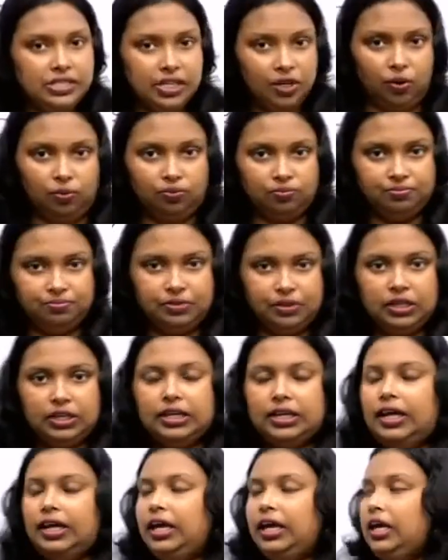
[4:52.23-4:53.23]
0.
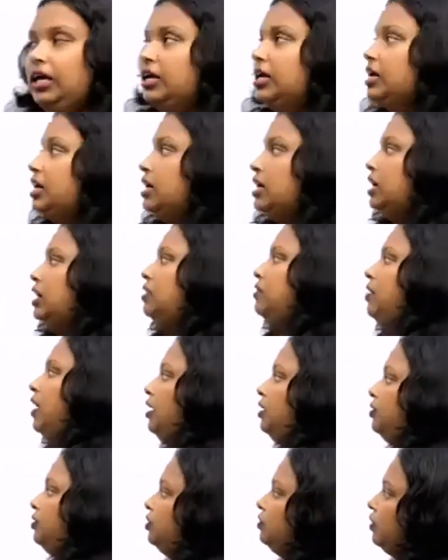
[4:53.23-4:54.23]
Clear?
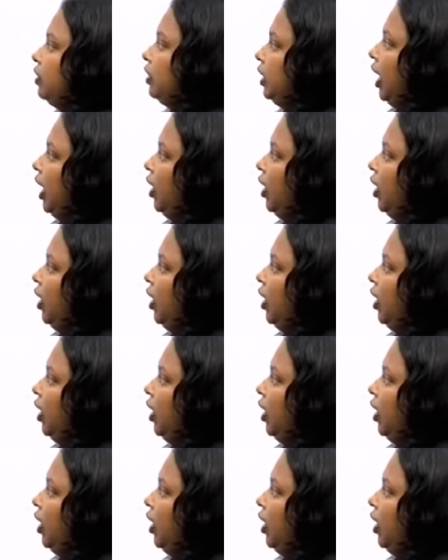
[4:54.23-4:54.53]
Right. So what I